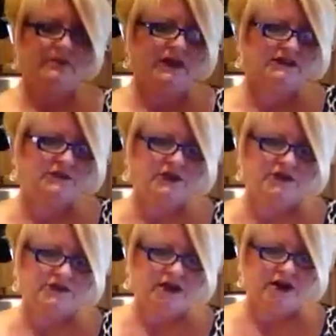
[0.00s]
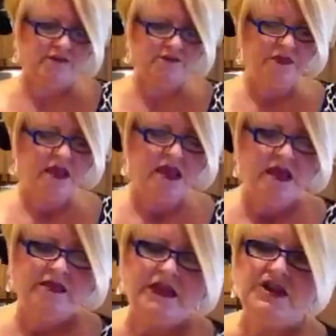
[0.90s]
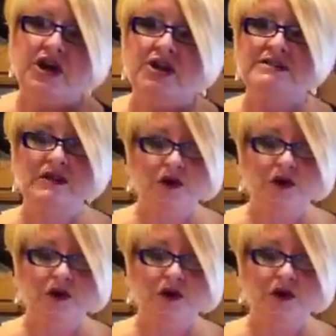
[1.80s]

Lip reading: That's what those are. Then you're also